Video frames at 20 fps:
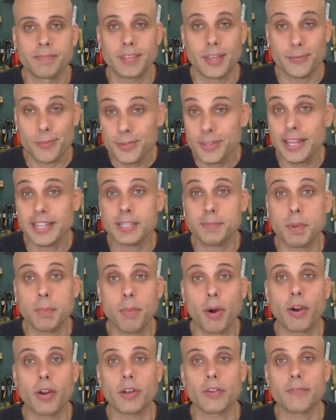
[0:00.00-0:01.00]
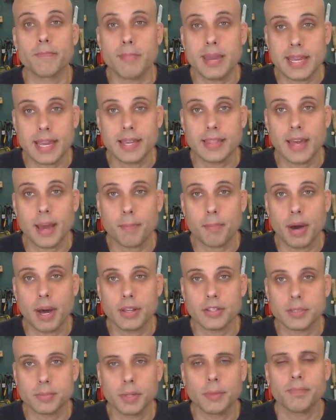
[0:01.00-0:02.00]
If you'd like to be part of making that
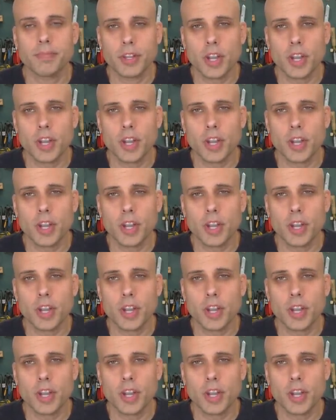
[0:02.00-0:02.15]
possible,